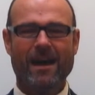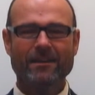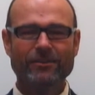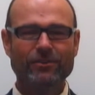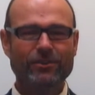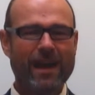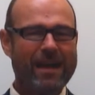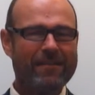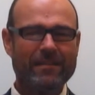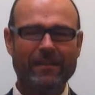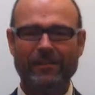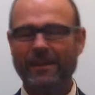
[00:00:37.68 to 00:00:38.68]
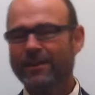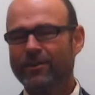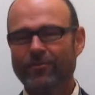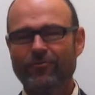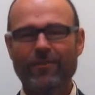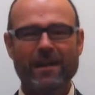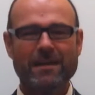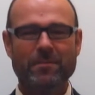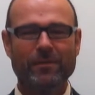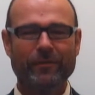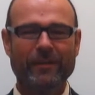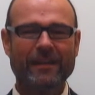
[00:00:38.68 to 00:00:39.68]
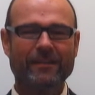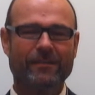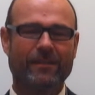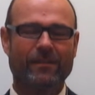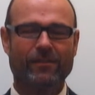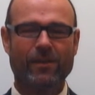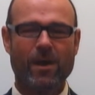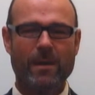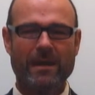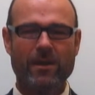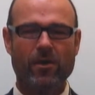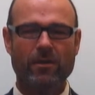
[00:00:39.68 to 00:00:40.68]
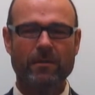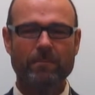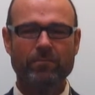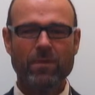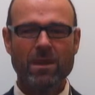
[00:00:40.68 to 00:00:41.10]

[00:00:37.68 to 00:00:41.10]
and share in this incredible feast that's going on.